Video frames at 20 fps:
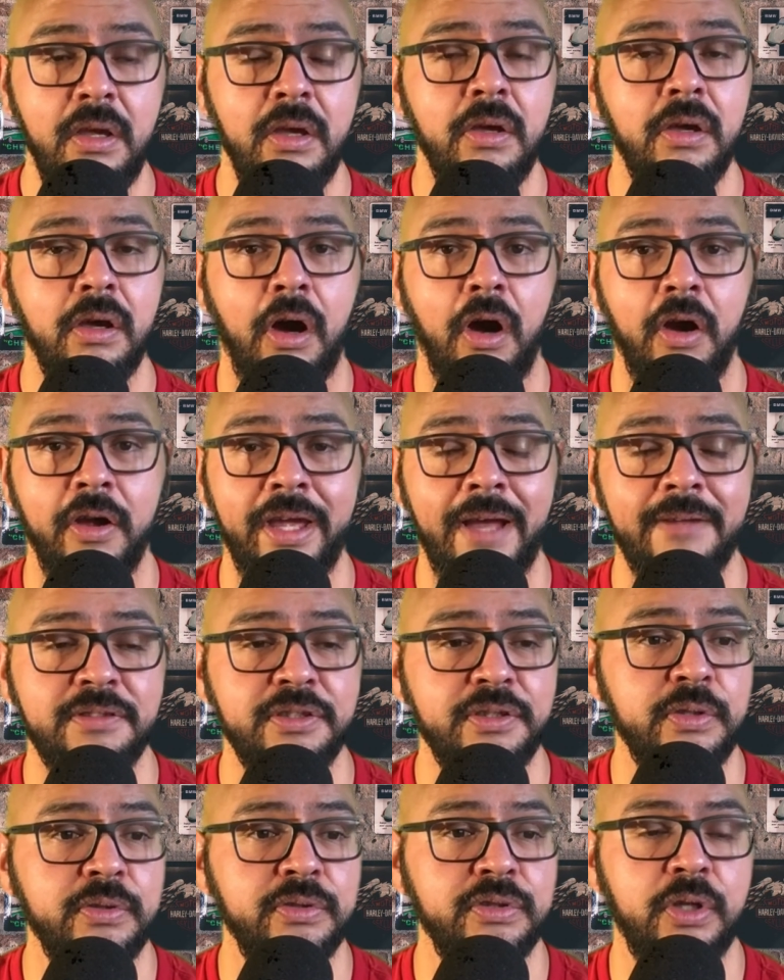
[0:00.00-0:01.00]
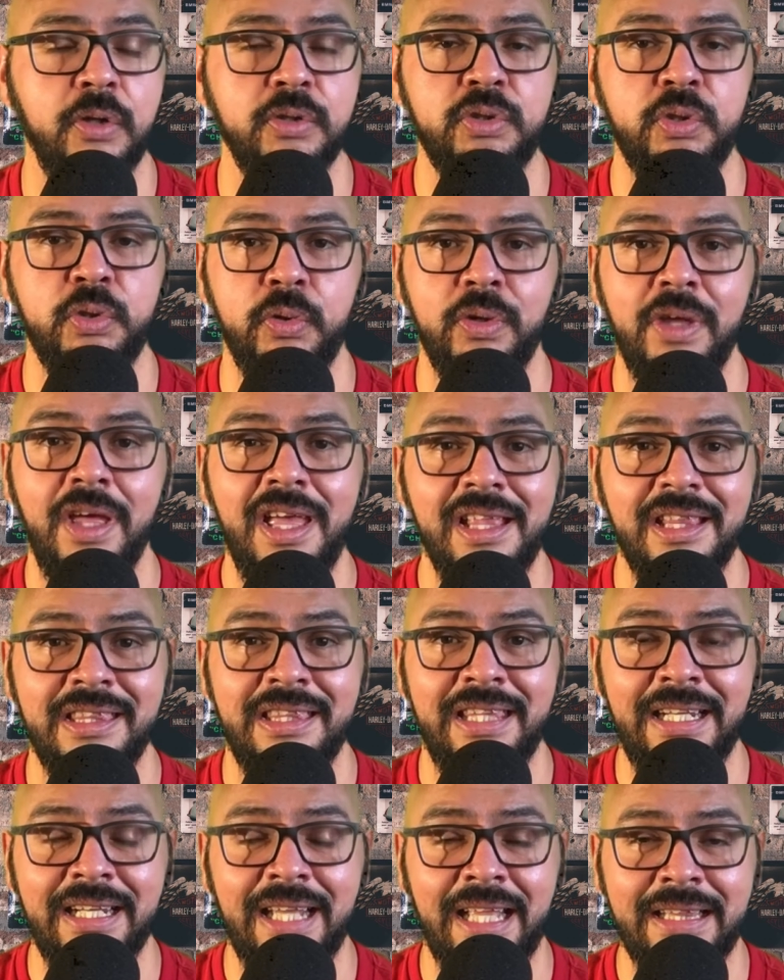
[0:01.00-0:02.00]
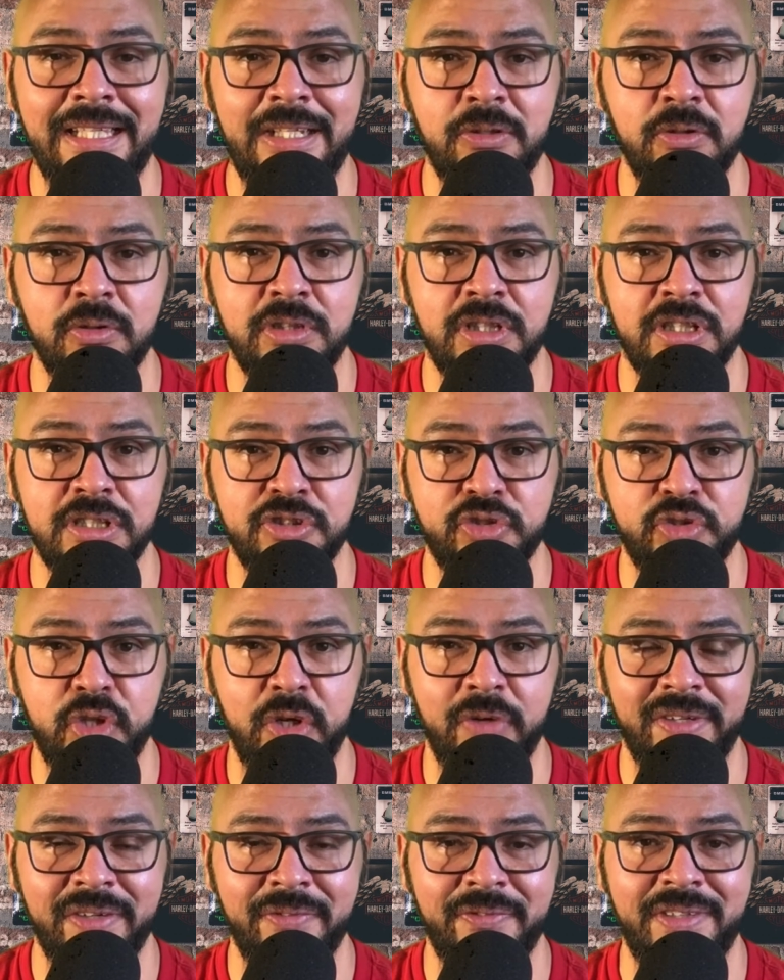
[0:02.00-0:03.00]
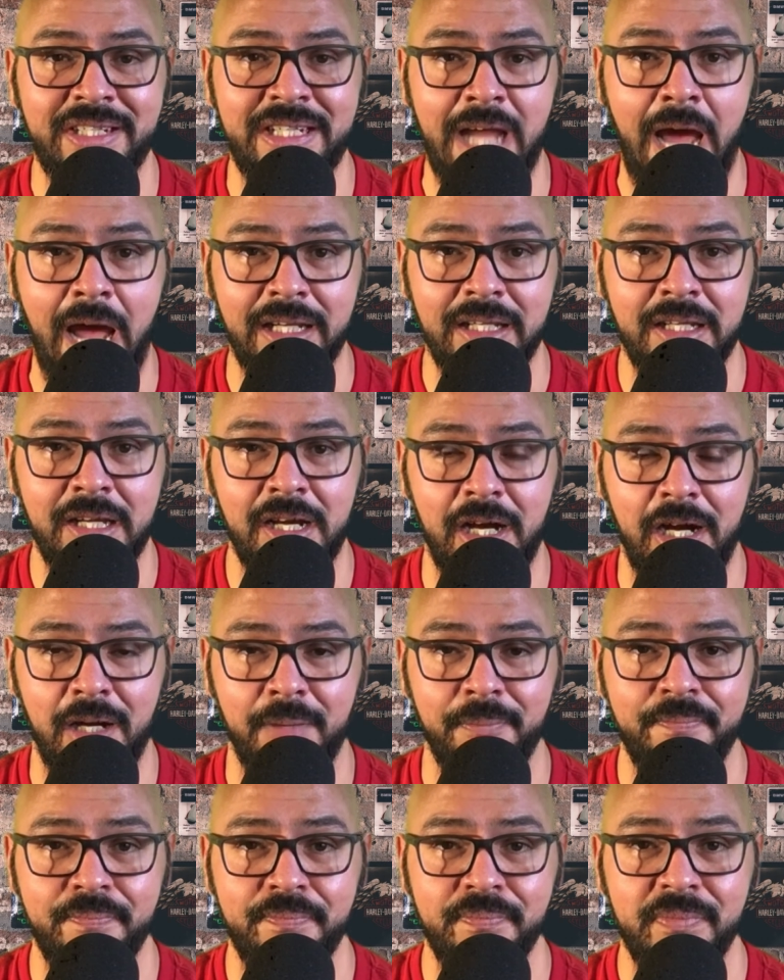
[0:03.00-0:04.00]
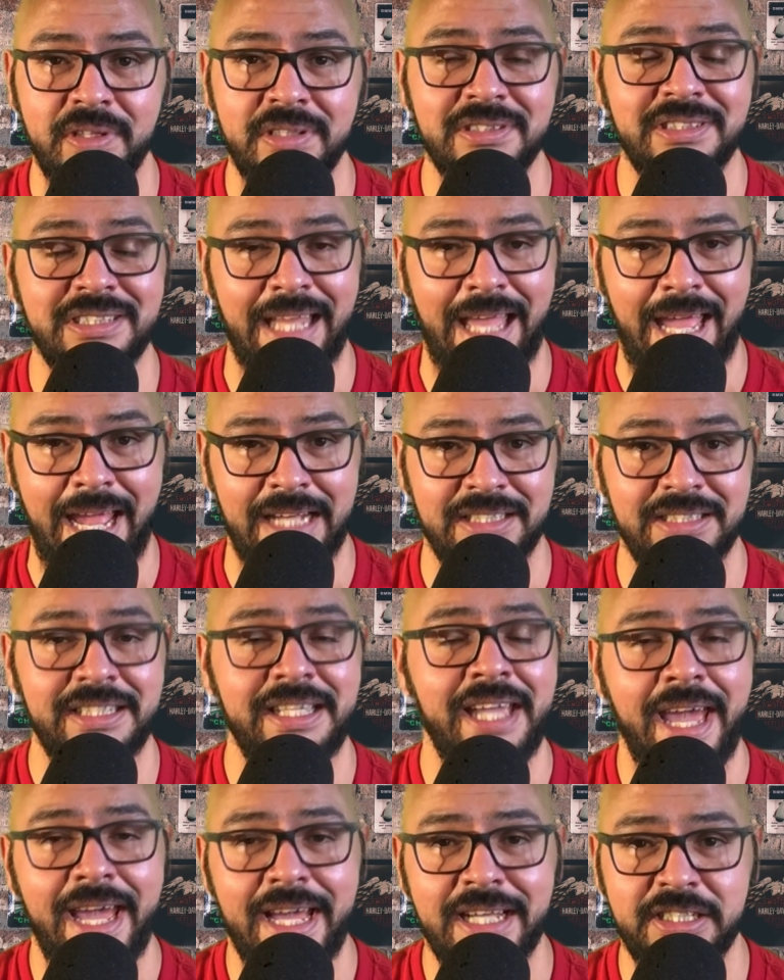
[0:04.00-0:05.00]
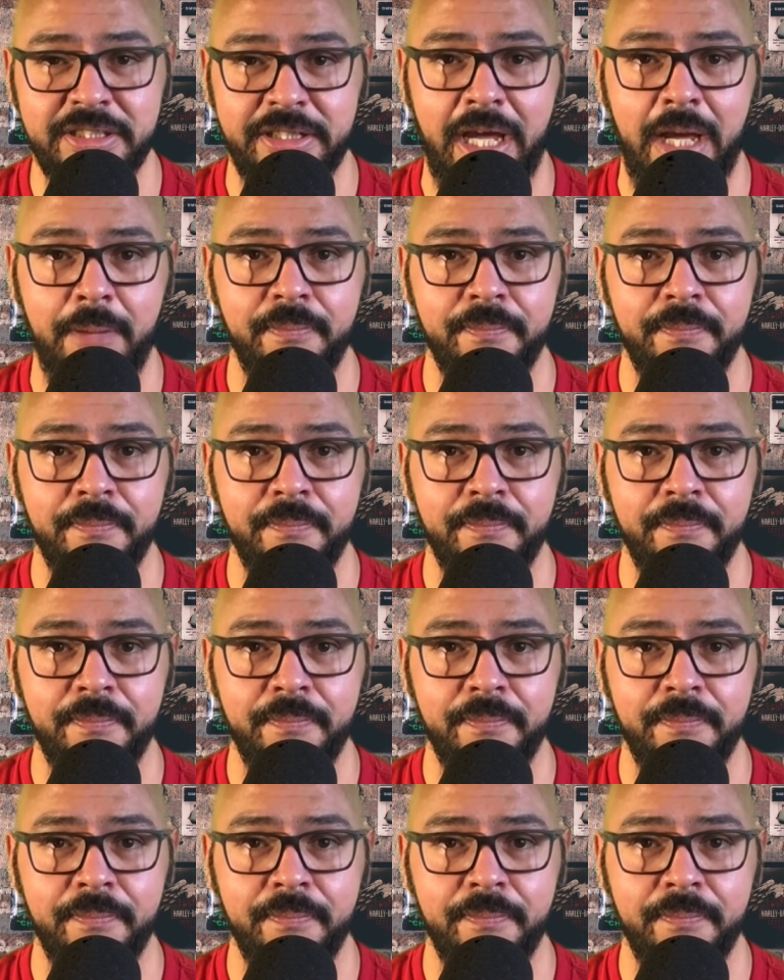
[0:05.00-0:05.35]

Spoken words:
All you have to do is go to thelatinoconservative.com/Cash App,